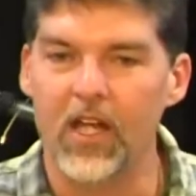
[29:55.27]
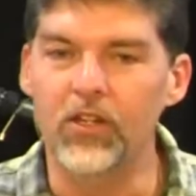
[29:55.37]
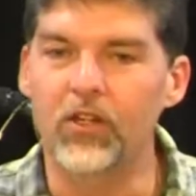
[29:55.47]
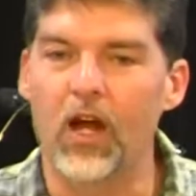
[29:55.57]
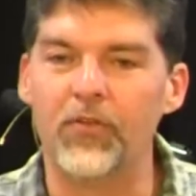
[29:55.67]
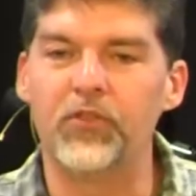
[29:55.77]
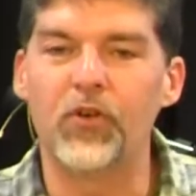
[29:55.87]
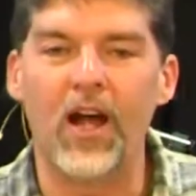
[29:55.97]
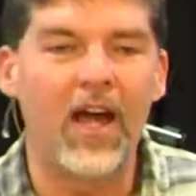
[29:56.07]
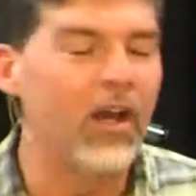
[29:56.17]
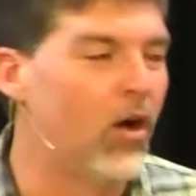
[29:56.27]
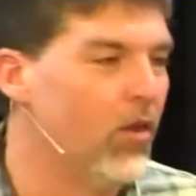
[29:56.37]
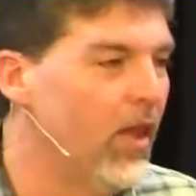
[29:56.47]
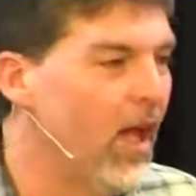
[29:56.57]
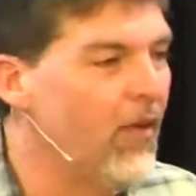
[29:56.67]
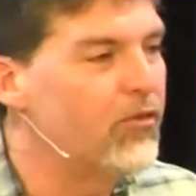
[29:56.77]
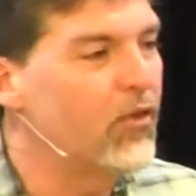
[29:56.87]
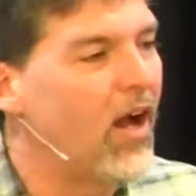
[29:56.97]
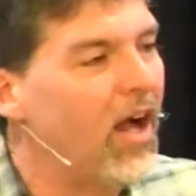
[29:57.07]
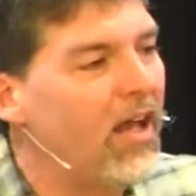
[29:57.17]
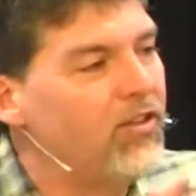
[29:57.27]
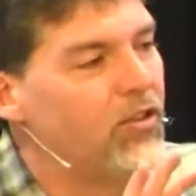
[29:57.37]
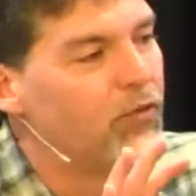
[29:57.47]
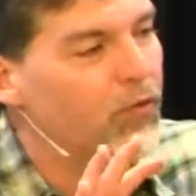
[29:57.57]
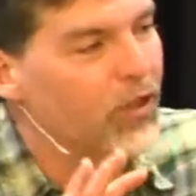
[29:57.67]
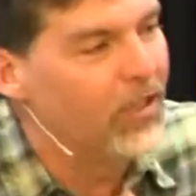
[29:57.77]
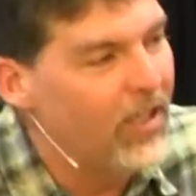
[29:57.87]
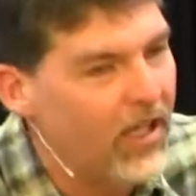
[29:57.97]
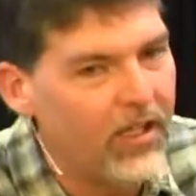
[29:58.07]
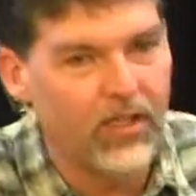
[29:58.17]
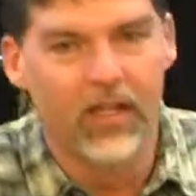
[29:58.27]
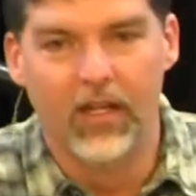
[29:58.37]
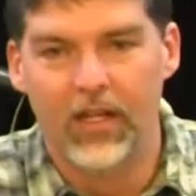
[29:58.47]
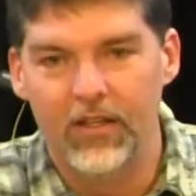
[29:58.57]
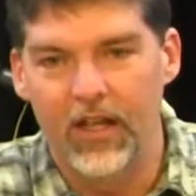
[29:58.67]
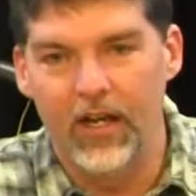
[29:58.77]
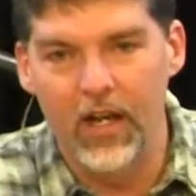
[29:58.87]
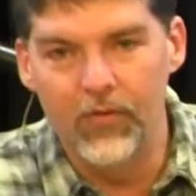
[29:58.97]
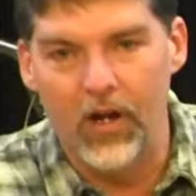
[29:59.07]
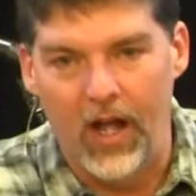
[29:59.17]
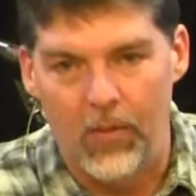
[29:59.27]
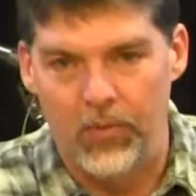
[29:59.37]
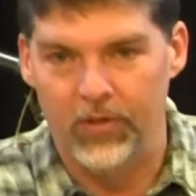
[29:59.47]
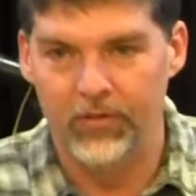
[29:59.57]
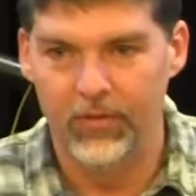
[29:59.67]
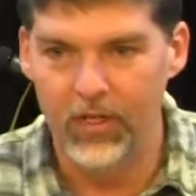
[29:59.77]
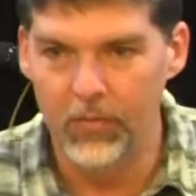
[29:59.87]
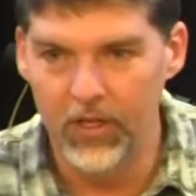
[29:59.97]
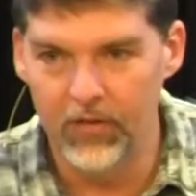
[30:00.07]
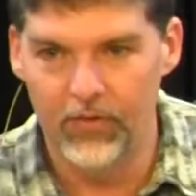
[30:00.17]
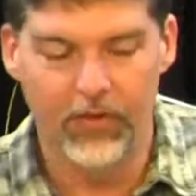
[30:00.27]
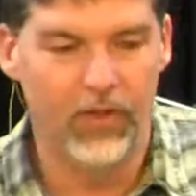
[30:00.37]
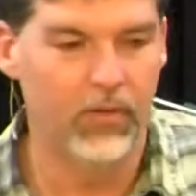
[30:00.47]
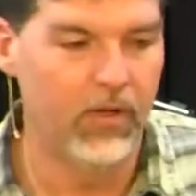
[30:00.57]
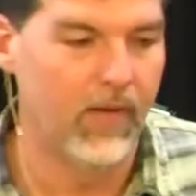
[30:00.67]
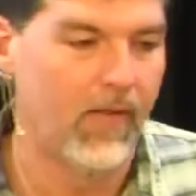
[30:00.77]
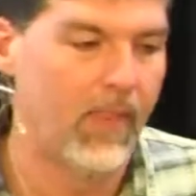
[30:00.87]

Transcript: And you go, I've tried all that. I've tried to forget that it ever happened. Anybody ever felt that way?